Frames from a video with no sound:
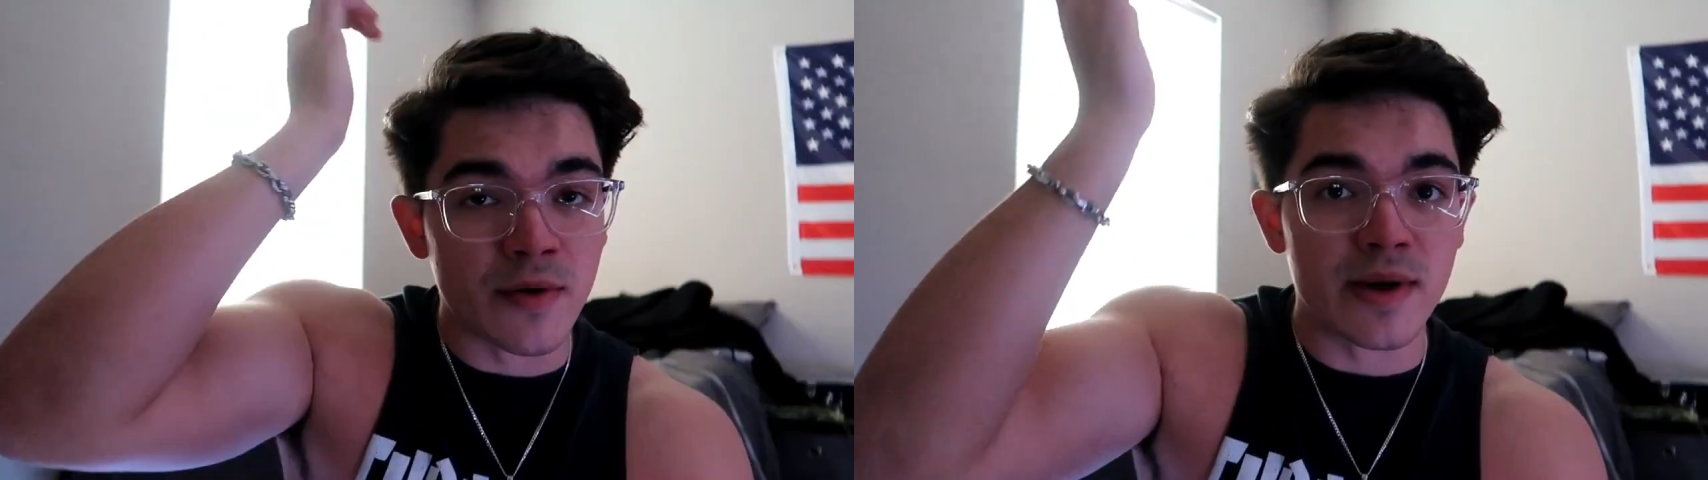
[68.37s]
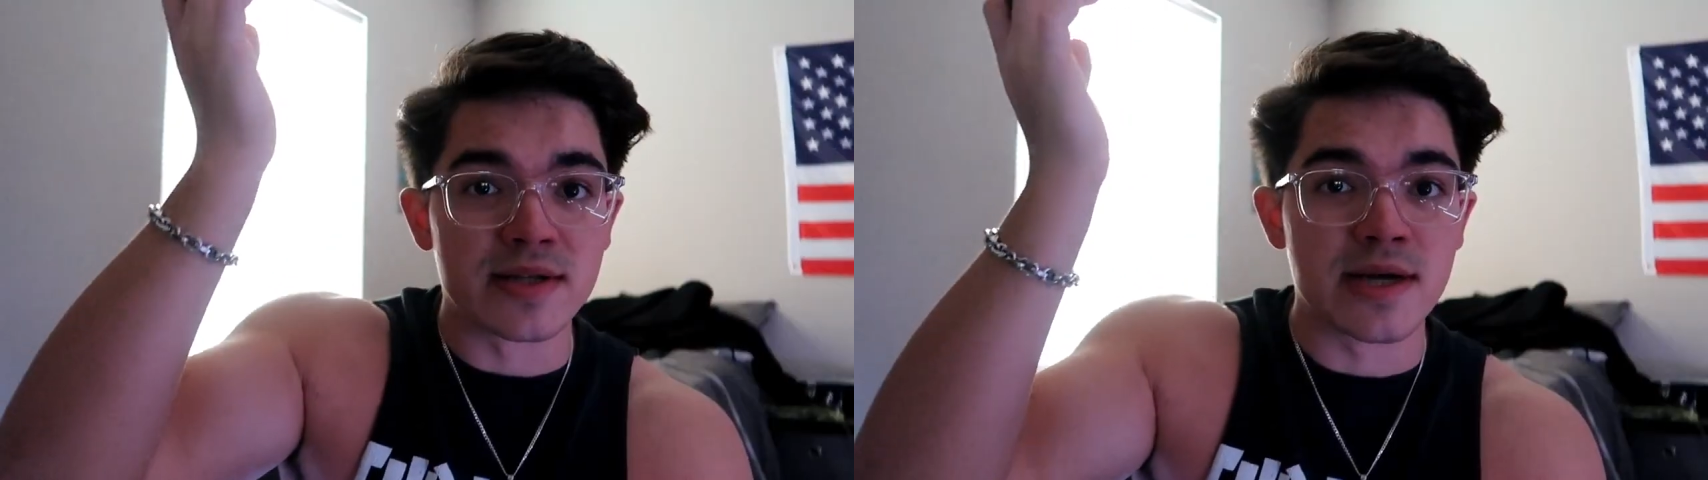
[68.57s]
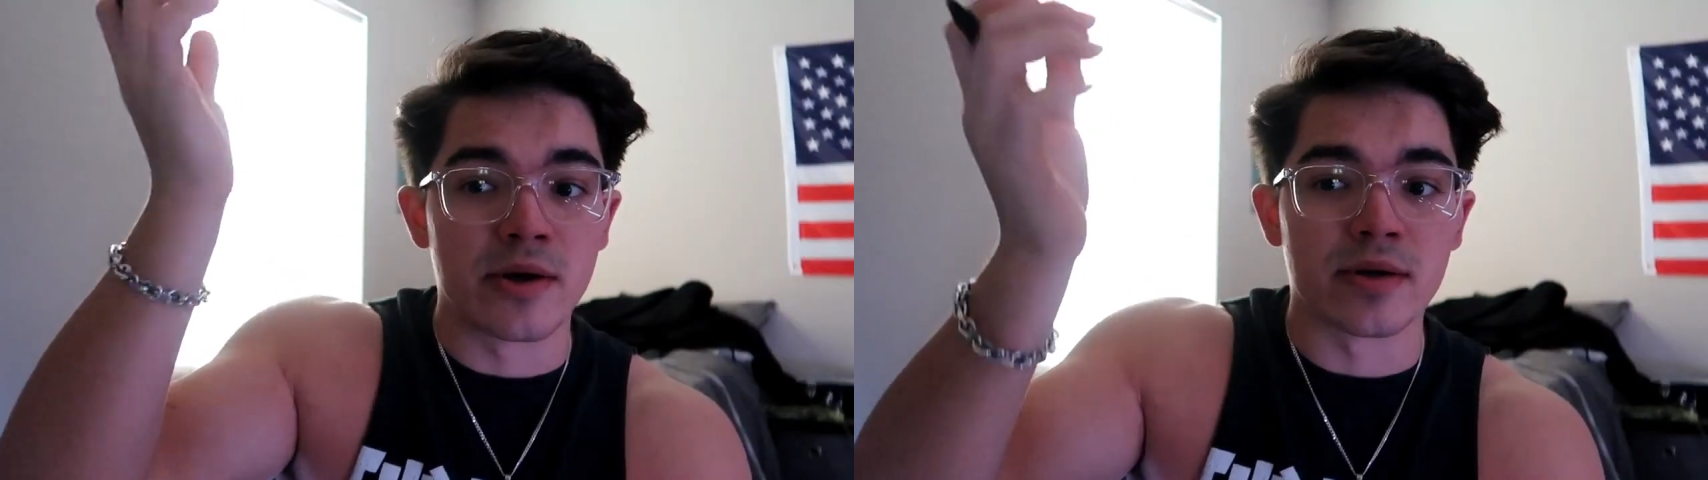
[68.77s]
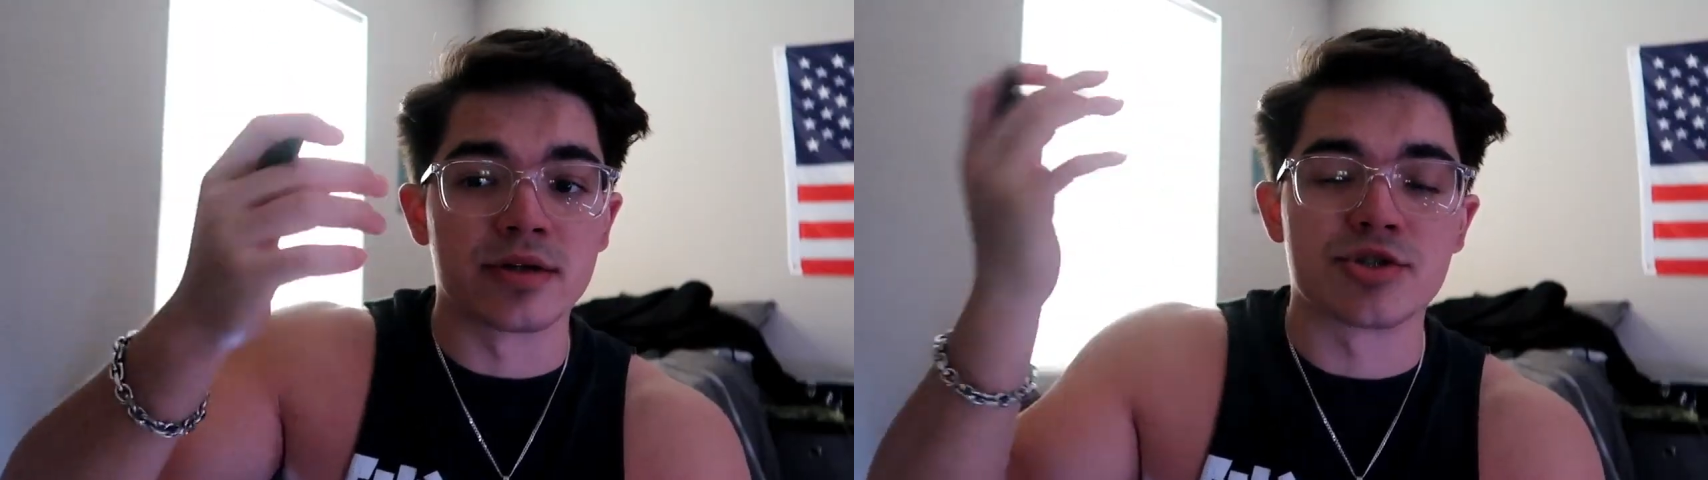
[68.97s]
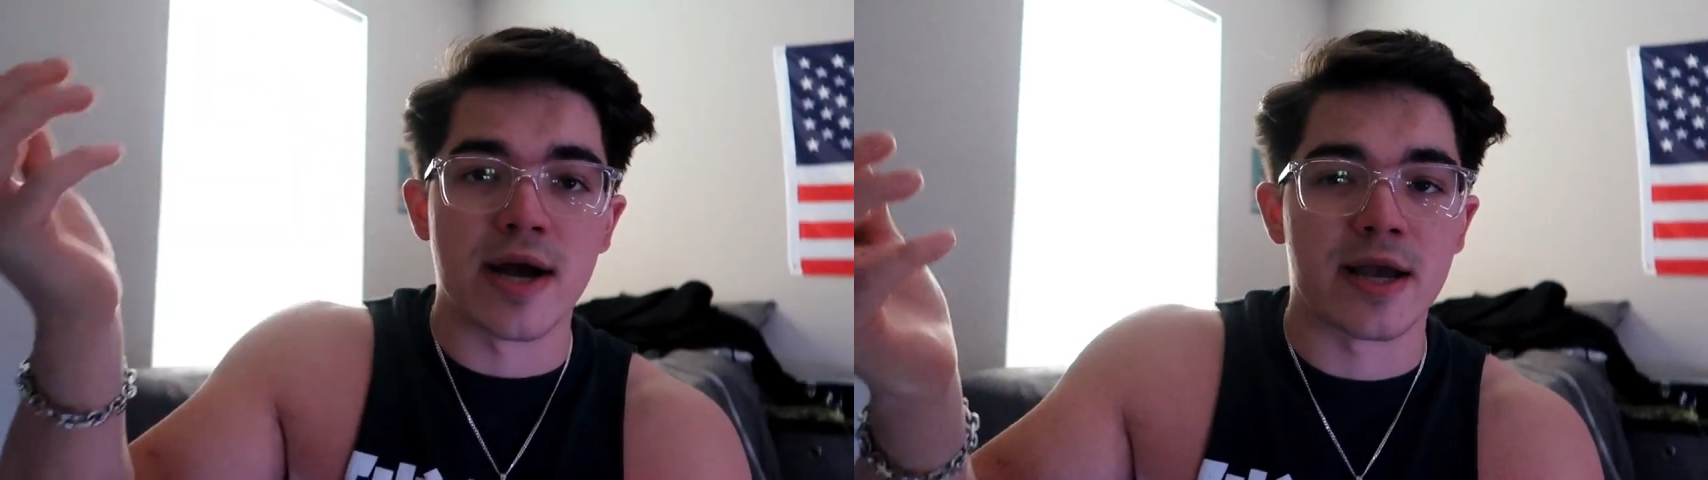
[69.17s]
If I write it down, I
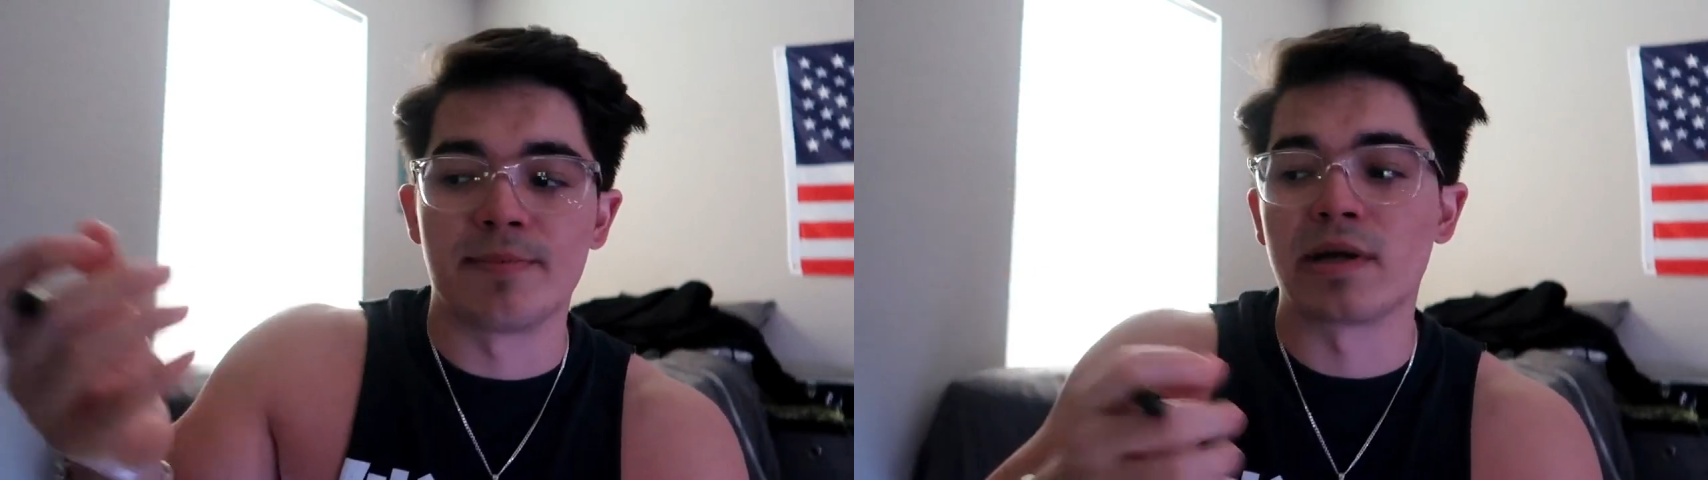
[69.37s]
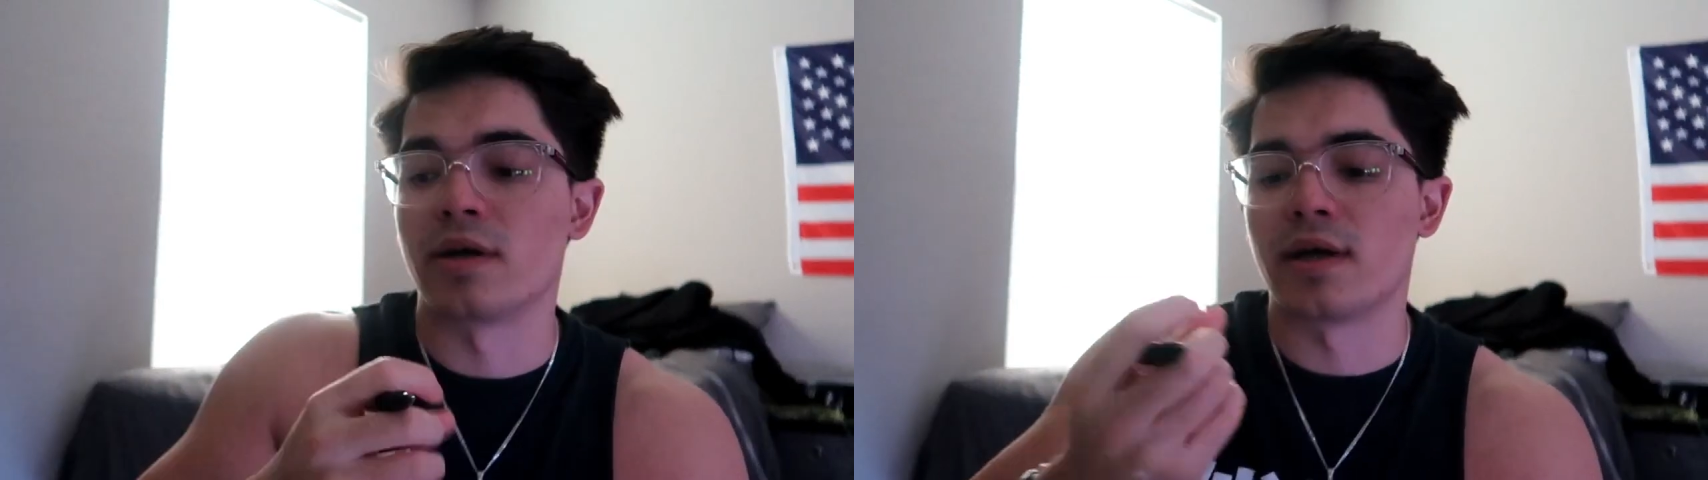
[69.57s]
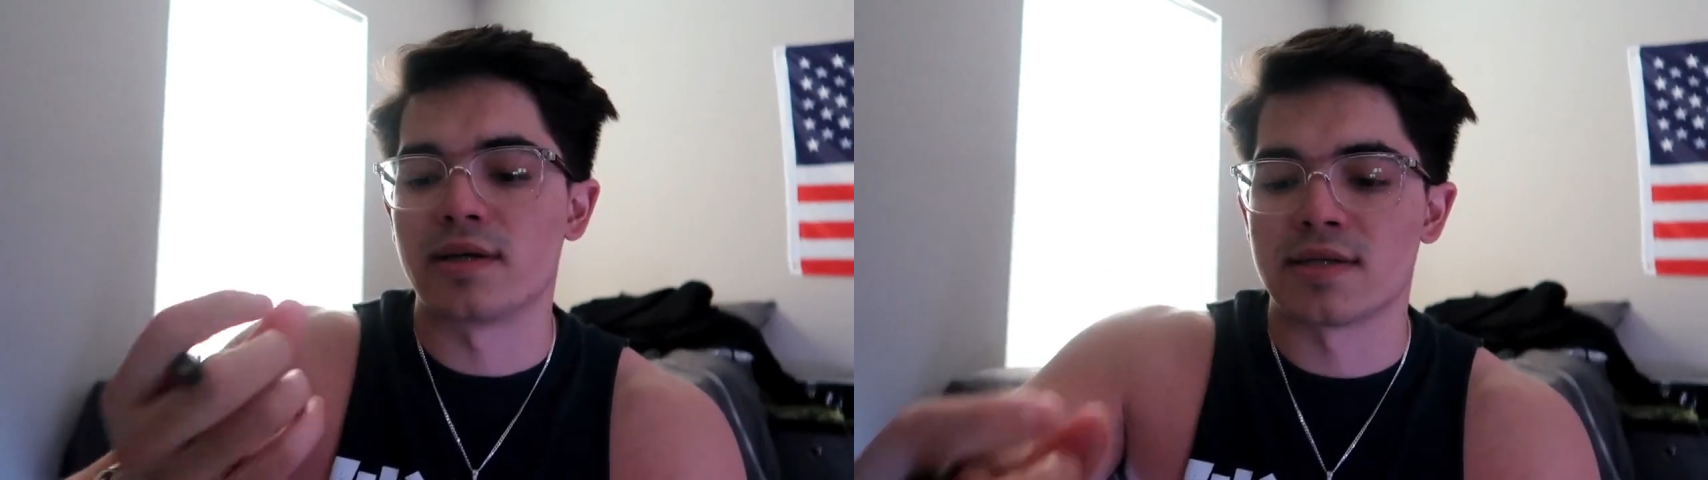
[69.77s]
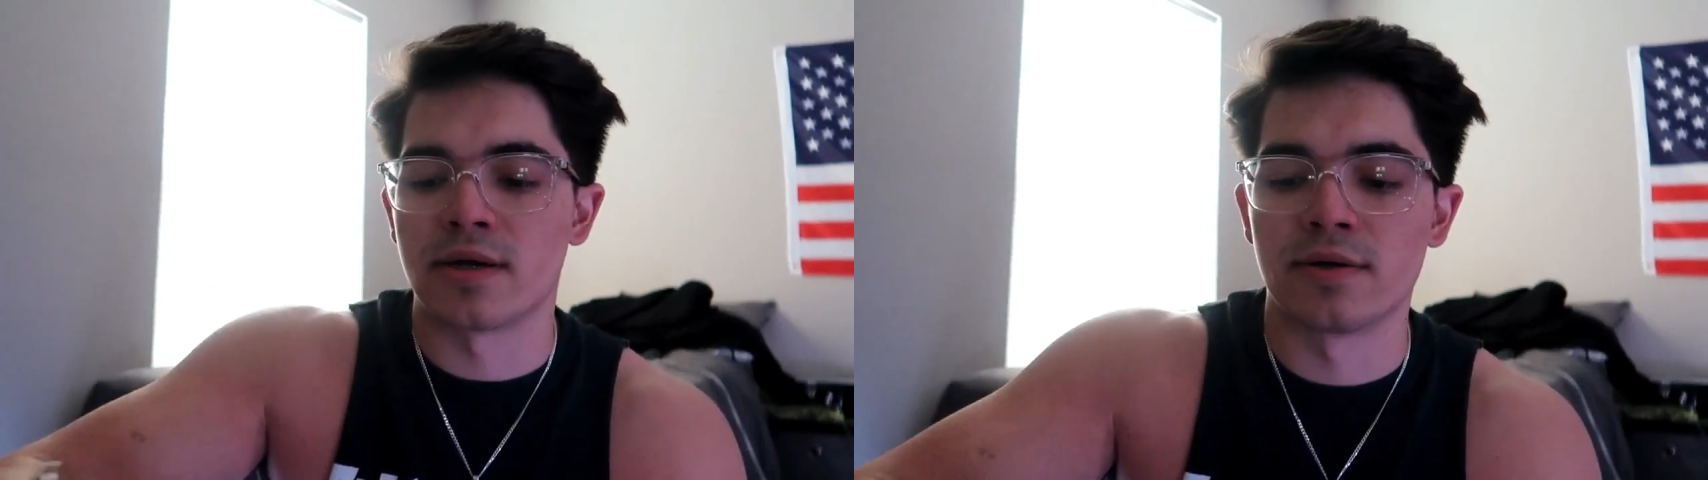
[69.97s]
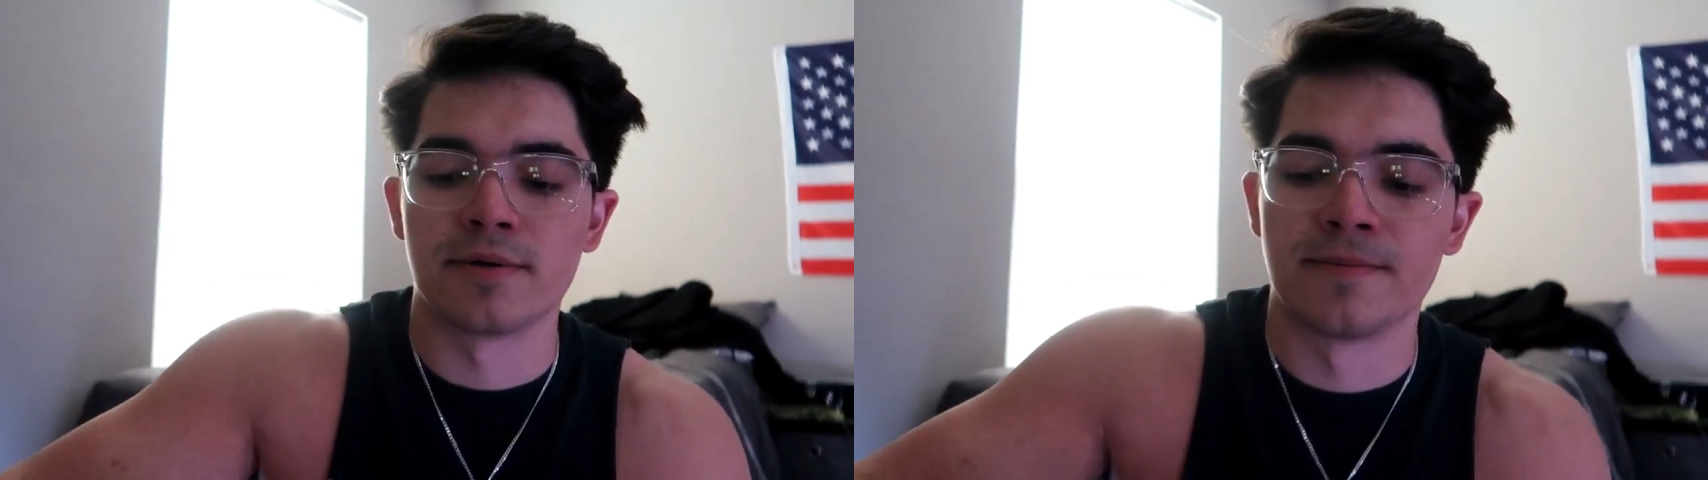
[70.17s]
like track it better, I guess, I
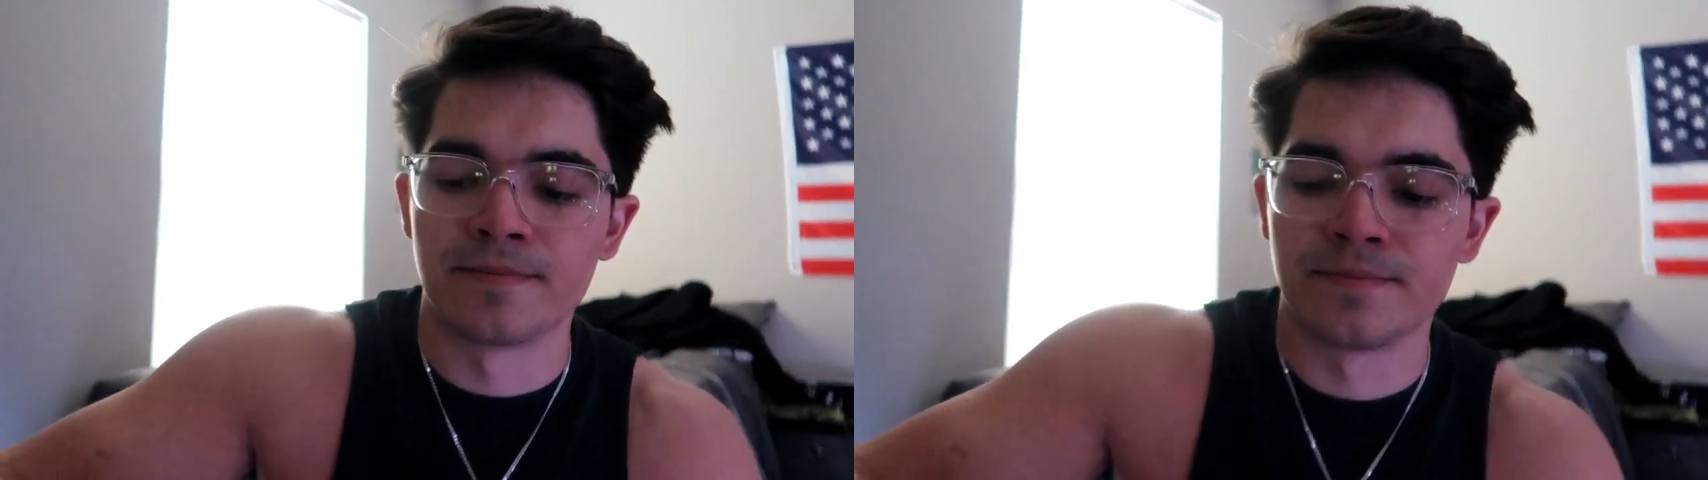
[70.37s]
don't know.